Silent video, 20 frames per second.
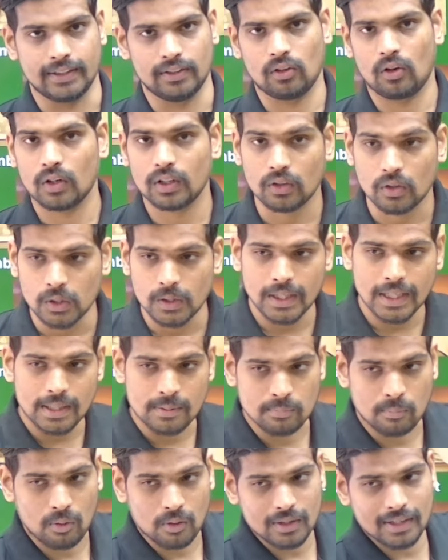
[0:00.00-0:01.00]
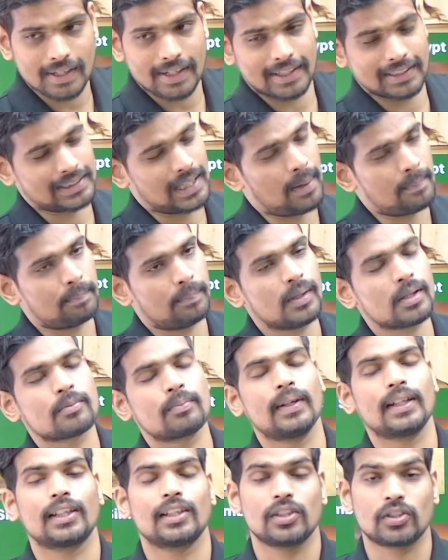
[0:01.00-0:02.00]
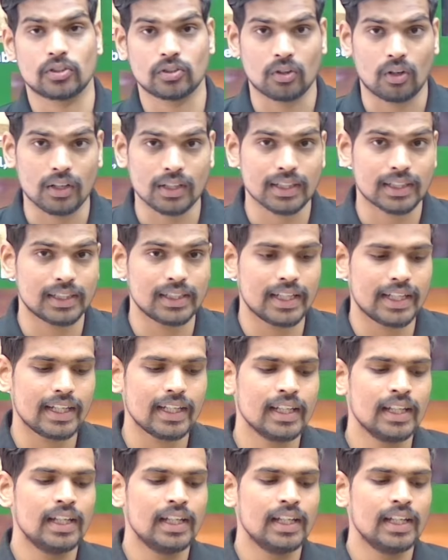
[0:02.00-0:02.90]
not only in modern examples, but historically,